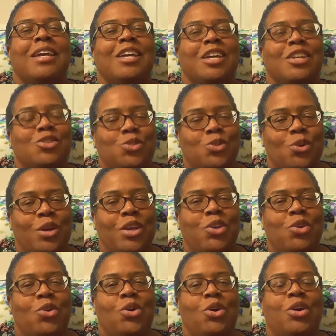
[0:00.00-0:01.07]
Enjoy
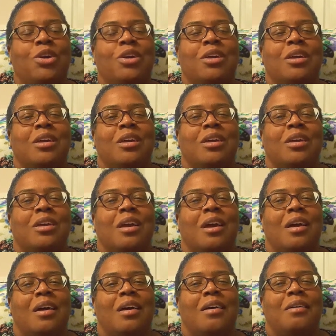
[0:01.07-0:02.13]
your,
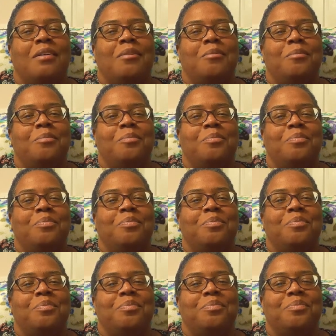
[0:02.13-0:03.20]
um,
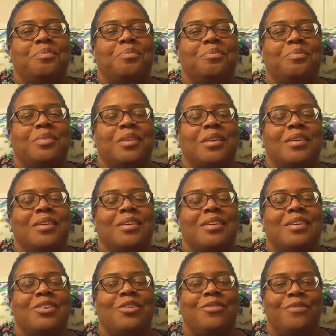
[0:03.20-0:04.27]

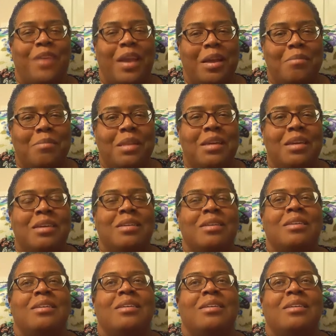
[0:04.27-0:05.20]
your family.